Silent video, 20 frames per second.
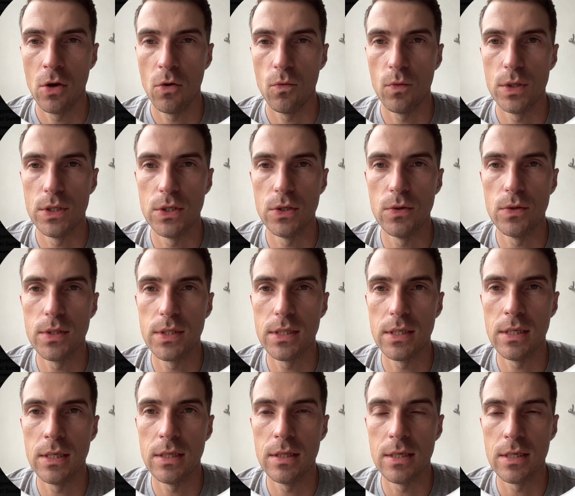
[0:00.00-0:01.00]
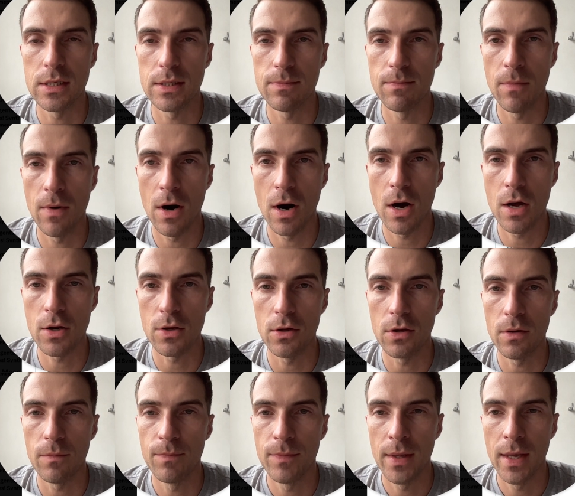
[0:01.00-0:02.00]
we do see this
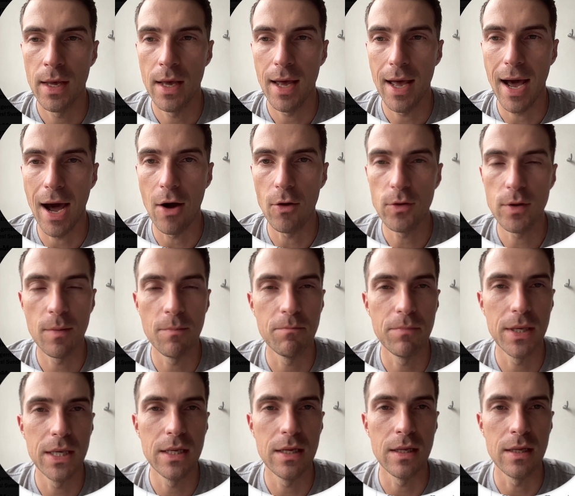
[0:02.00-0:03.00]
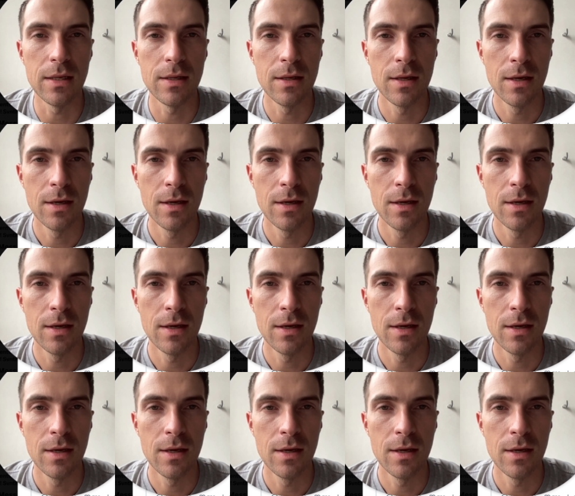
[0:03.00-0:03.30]
model outcompeting